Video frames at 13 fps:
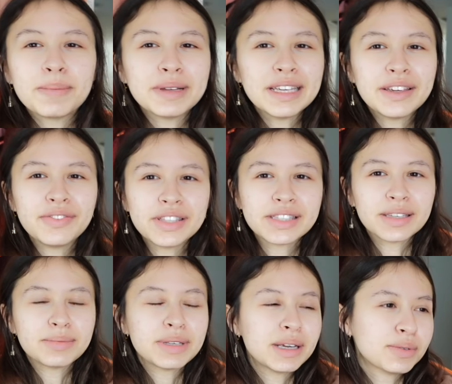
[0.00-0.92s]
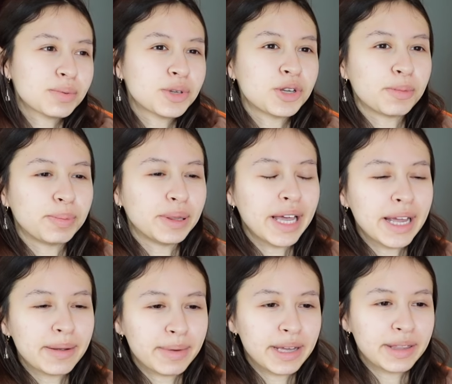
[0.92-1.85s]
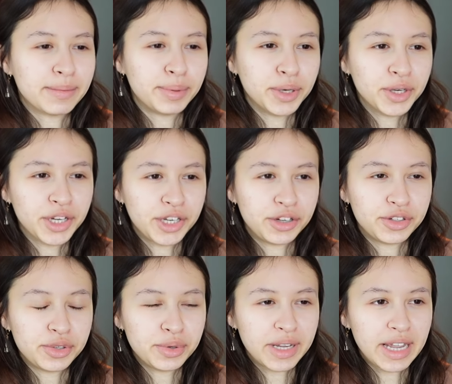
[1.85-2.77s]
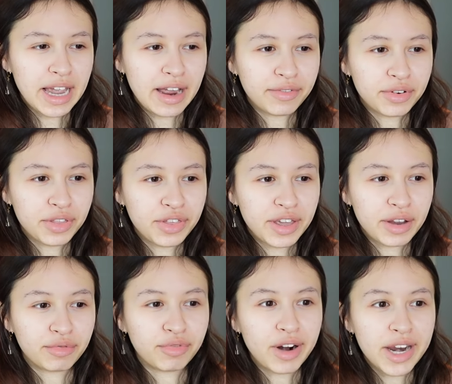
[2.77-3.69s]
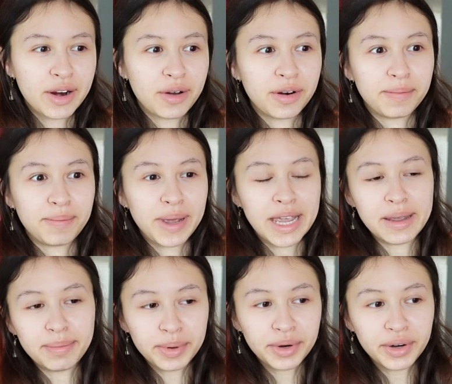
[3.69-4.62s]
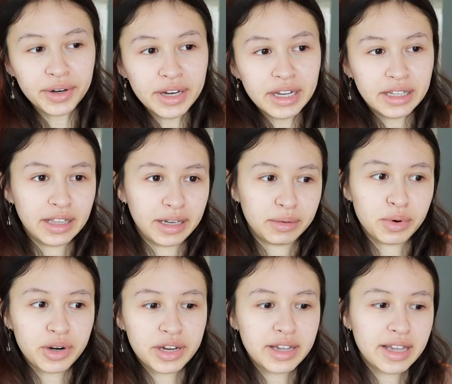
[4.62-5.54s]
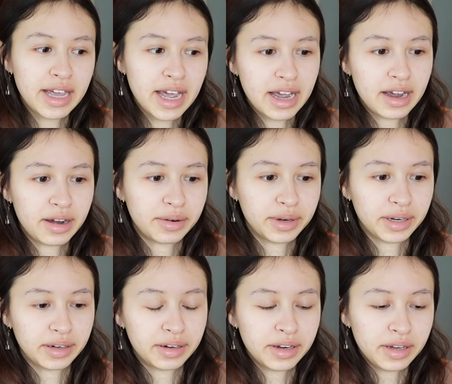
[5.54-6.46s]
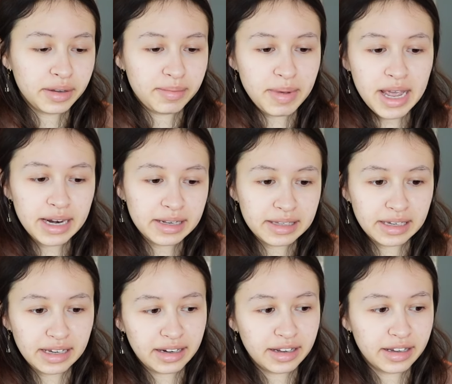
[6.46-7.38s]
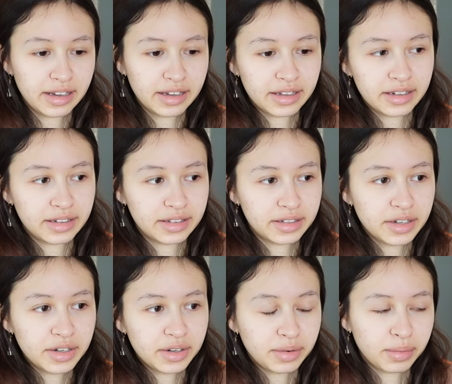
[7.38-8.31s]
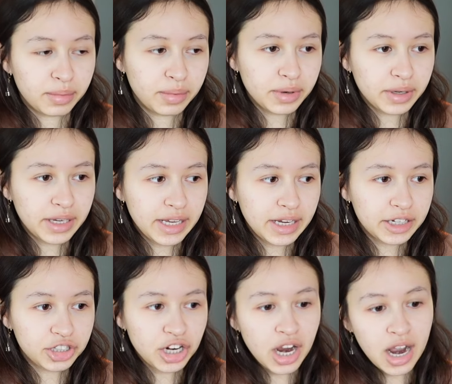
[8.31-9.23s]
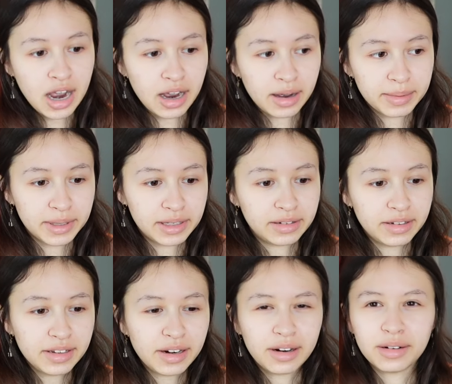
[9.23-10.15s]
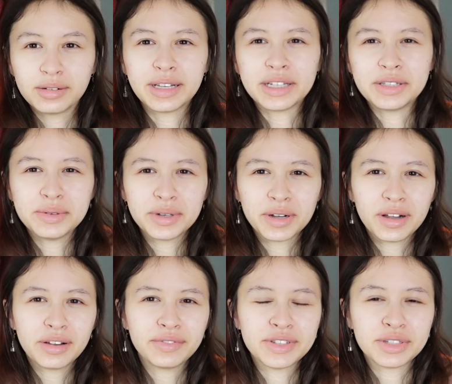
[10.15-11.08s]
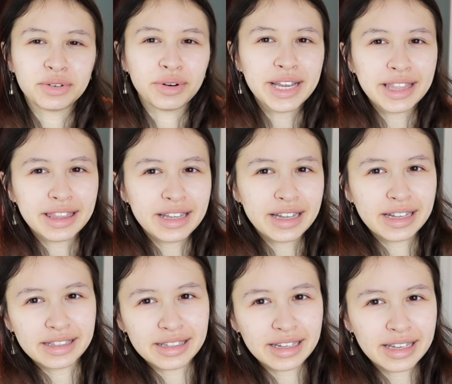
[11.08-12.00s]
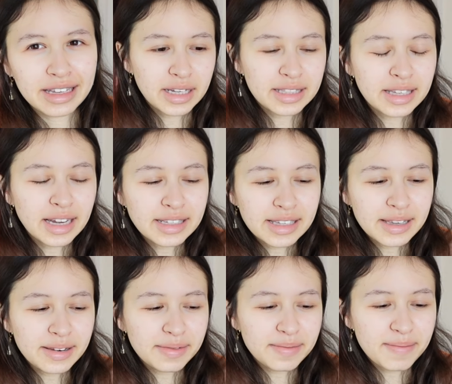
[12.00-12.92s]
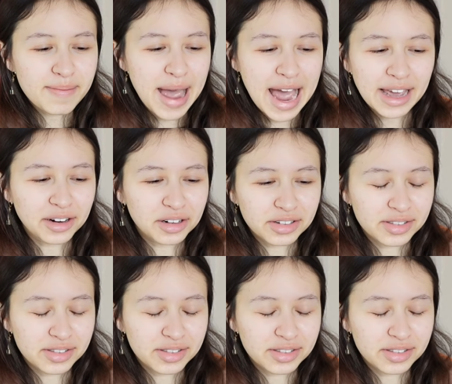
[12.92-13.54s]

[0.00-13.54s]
But even sometimes when you're playing by the book and you're doing everything right on paper, like working out and meditating and working a job and you know like doing all these great things like it doesn't matter